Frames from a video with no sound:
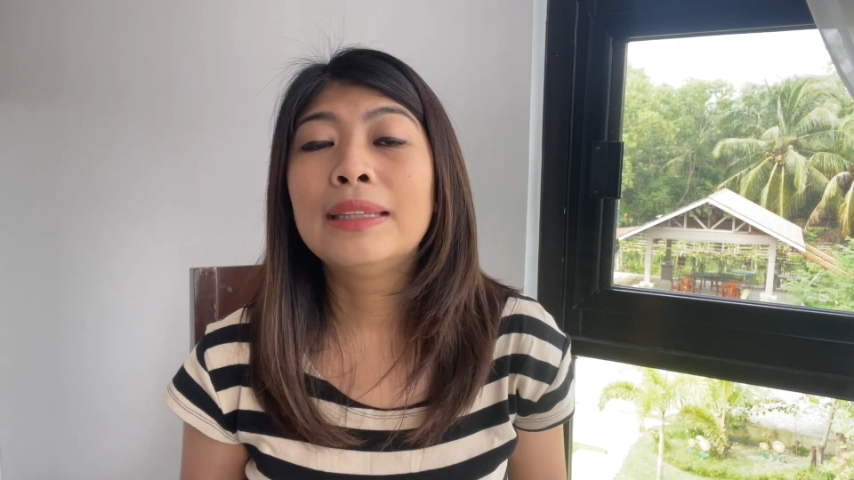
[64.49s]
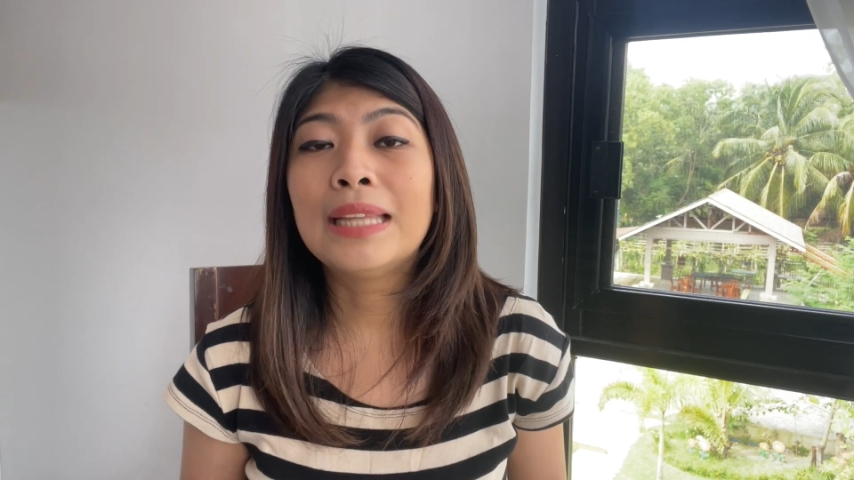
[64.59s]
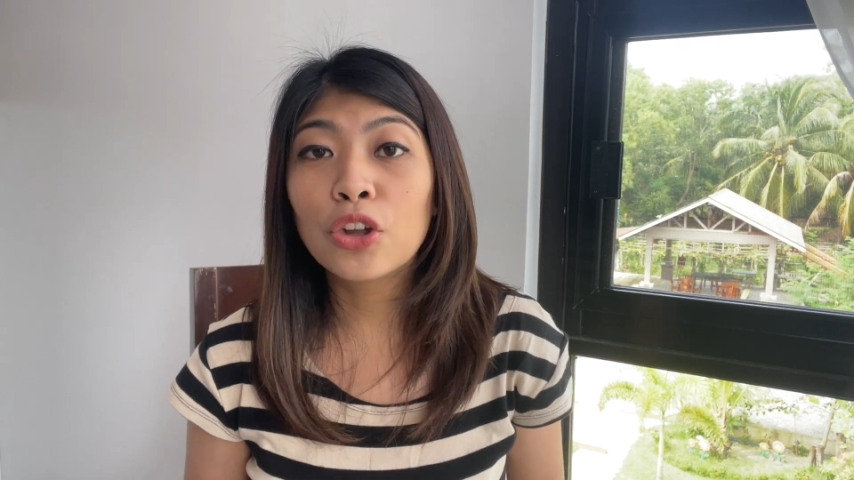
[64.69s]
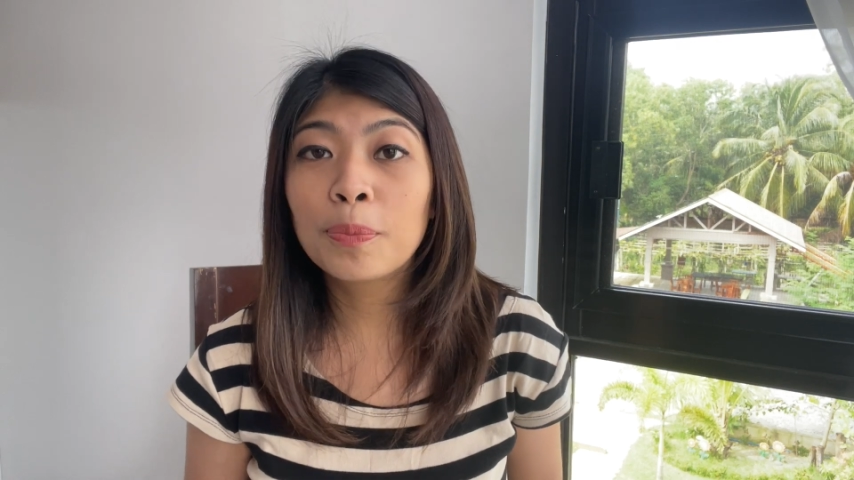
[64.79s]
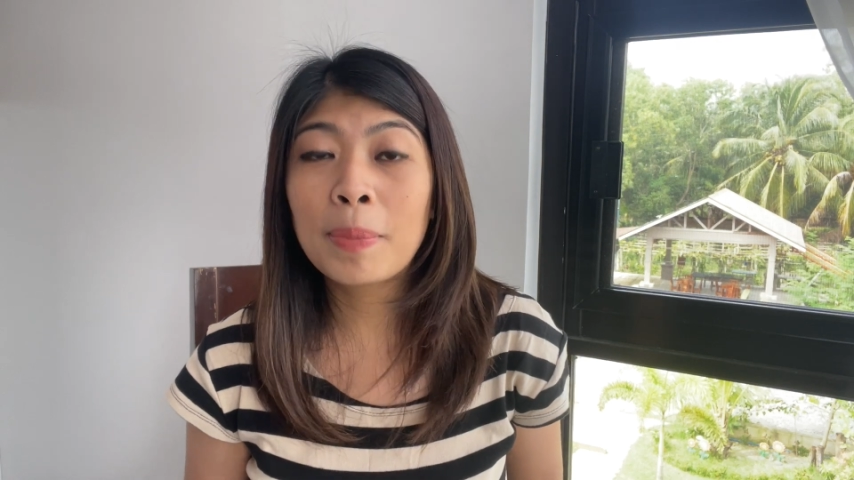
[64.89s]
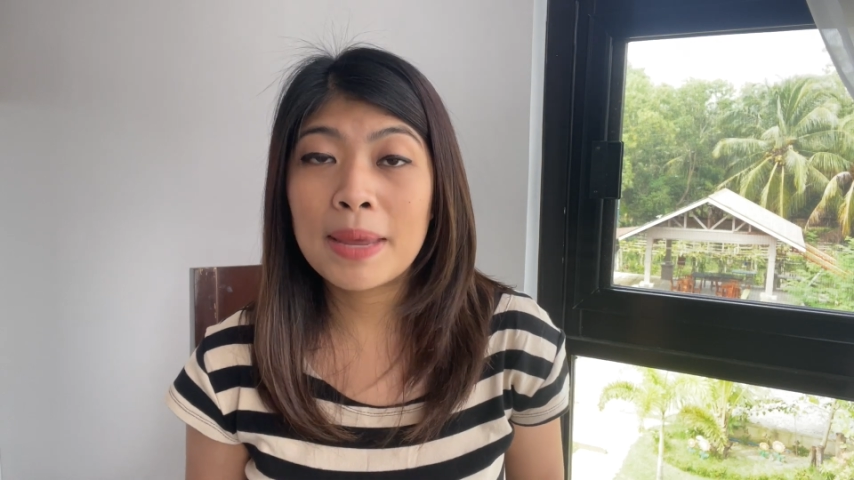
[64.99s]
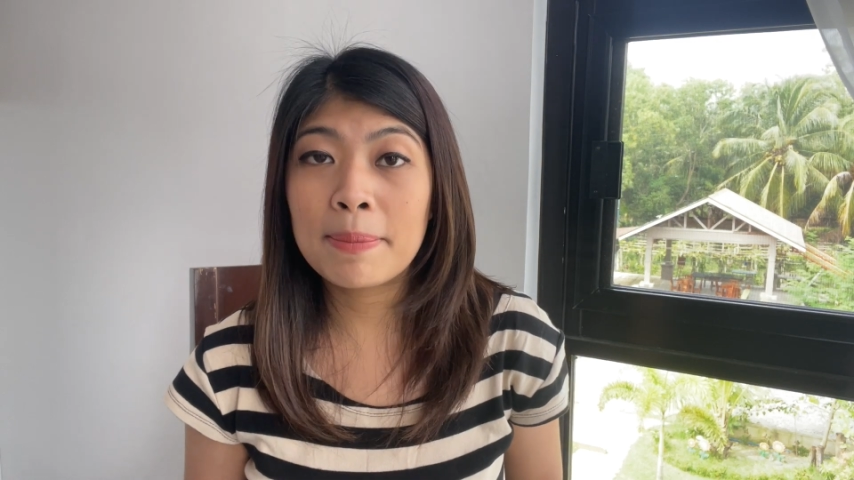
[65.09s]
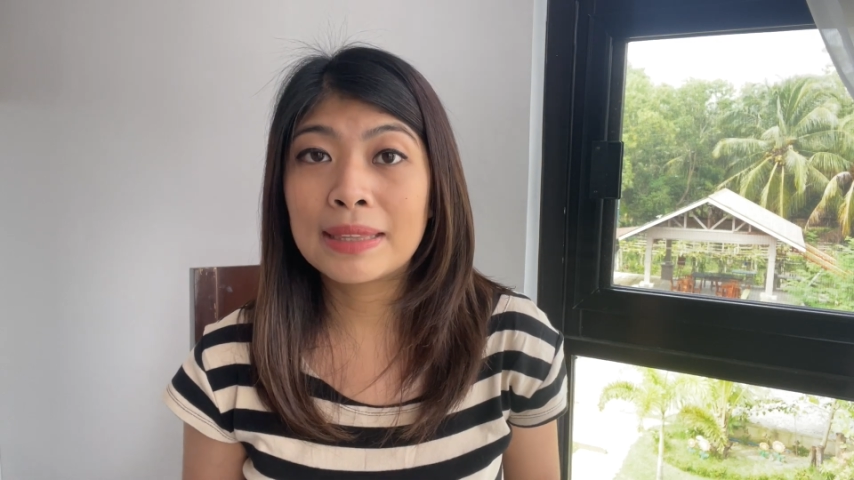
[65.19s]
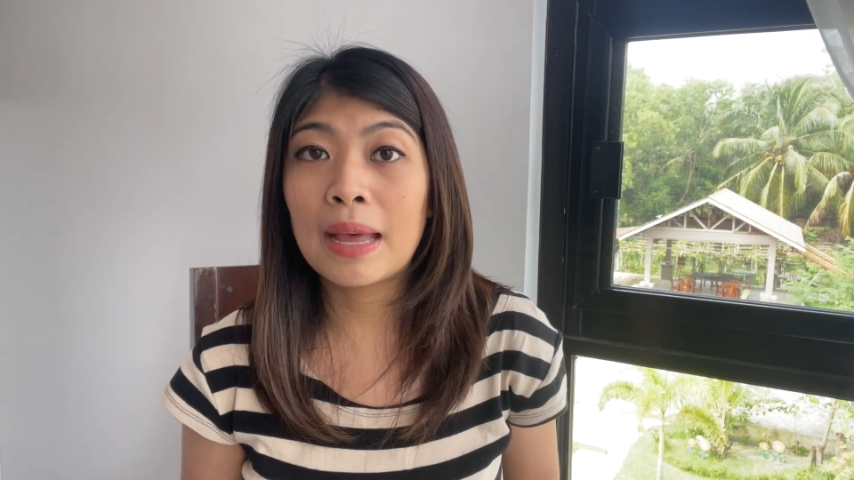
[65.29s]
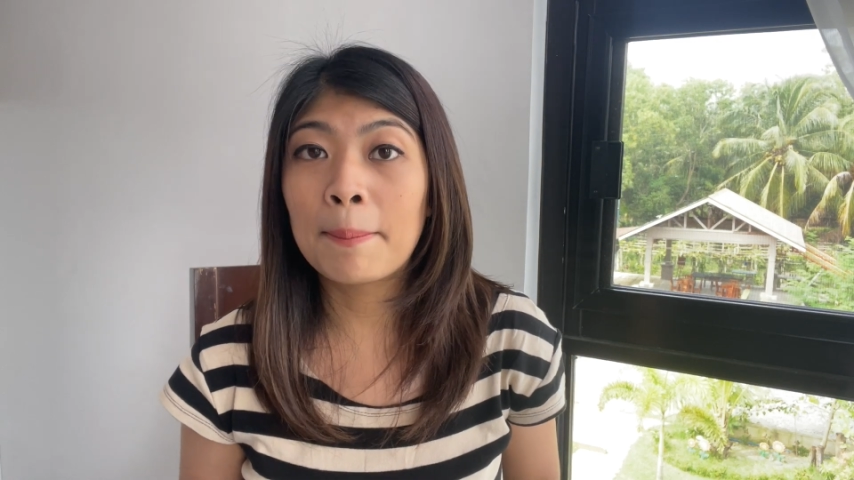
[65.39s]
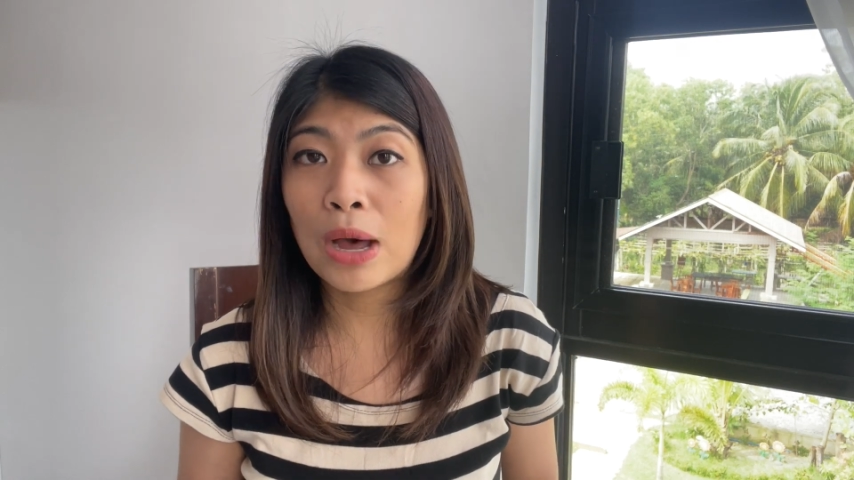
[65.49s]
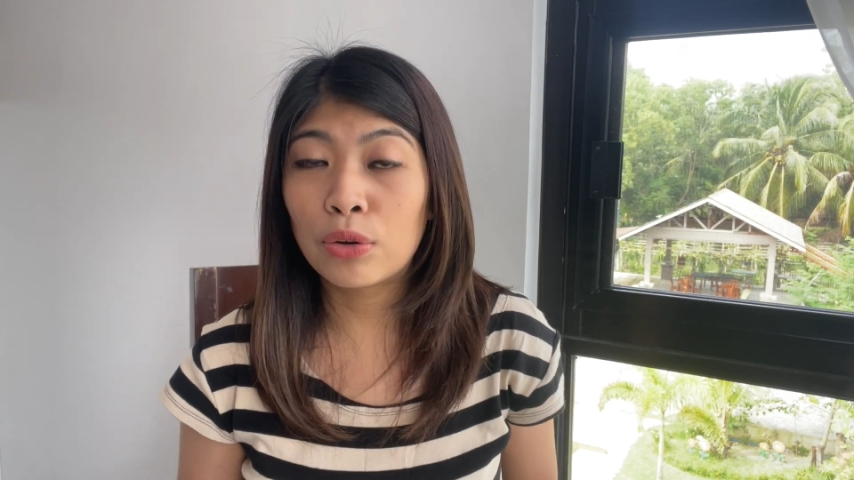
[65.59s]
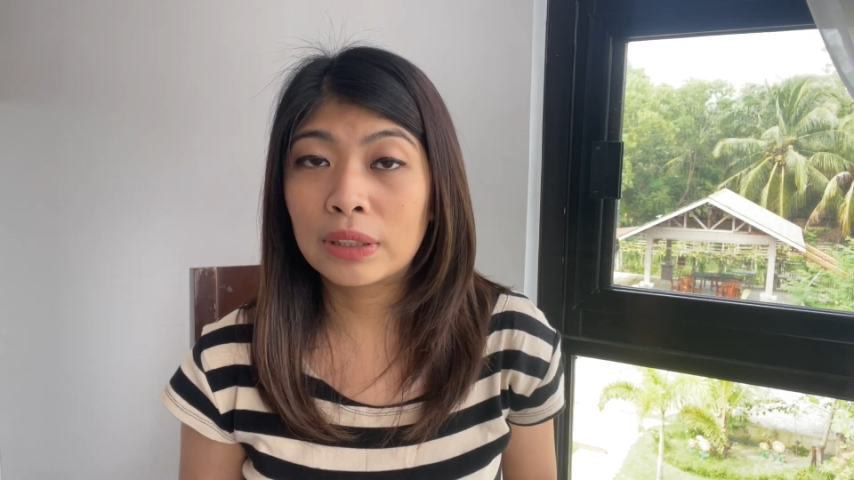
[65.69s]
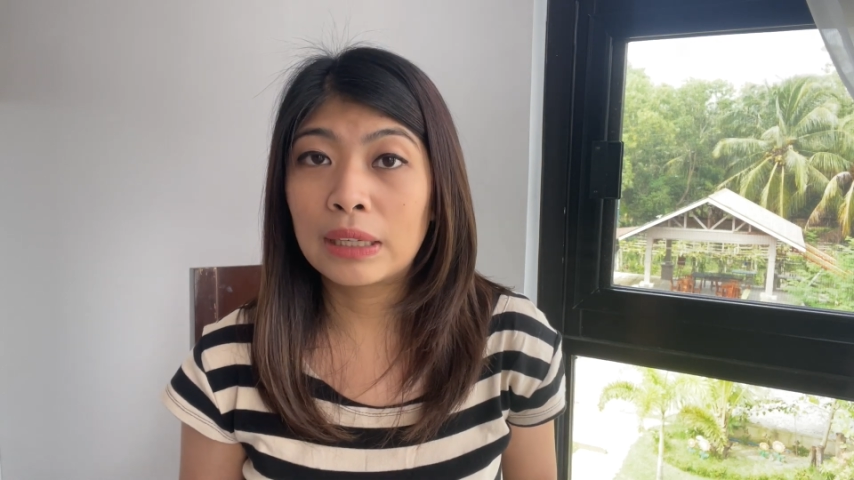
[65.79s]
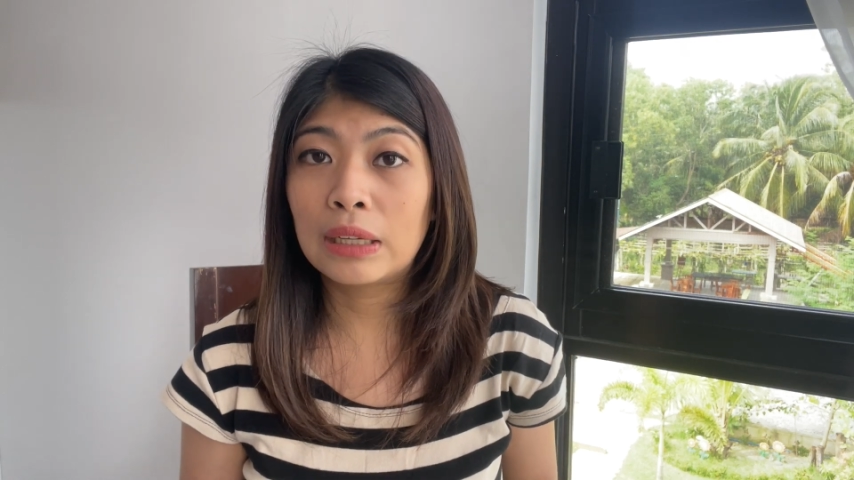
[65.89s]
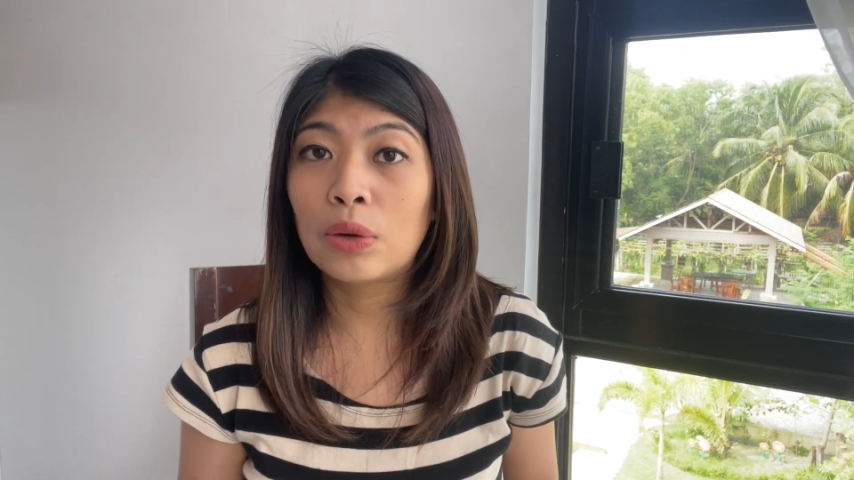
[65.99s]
down payment amount